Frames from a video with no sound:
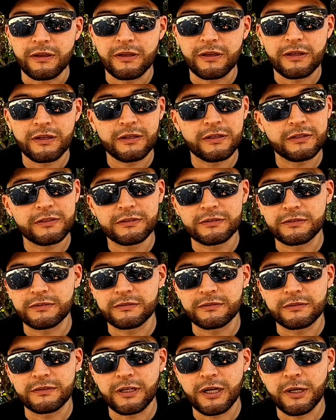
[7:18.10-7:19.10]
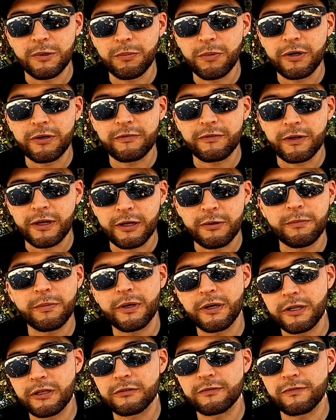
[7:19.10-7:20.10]
and everybody,
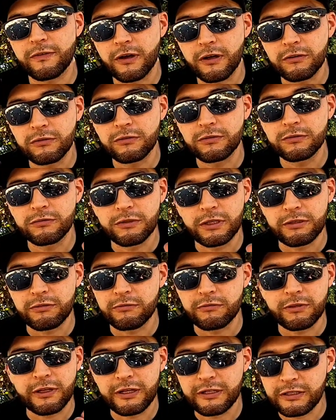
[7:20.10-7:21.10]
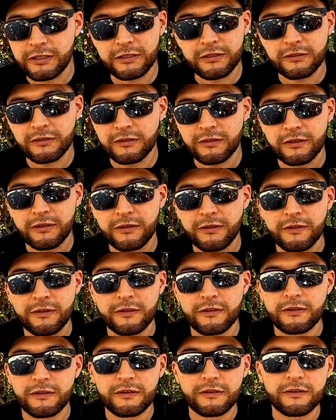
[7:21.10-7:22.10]
everybody else followed, like Nike,
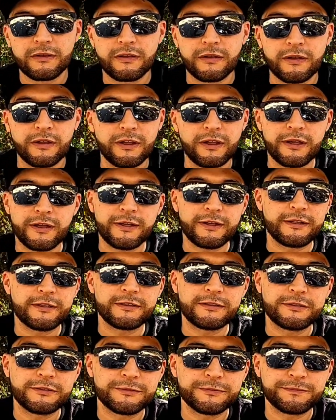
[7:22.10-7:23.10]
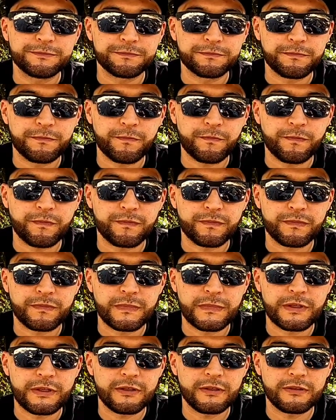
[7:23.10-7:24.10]
and
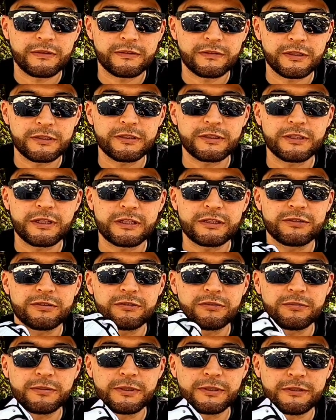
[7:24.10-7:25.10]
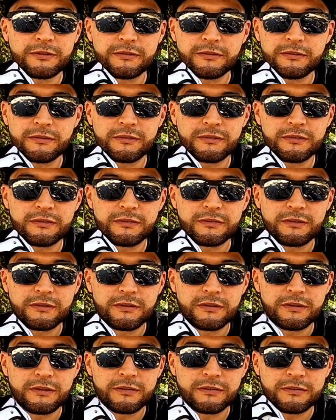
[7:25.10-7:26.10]
such a nice shoe, man.
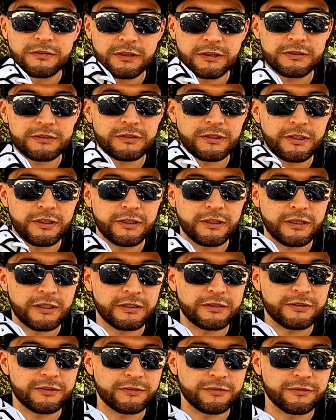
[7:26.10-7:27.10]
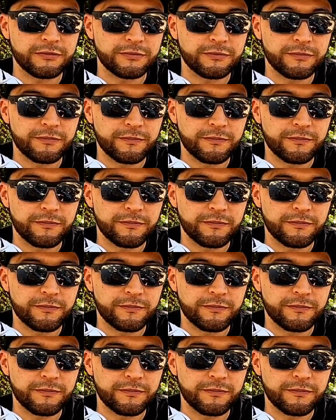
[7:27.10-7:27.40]
Such a nice shoe.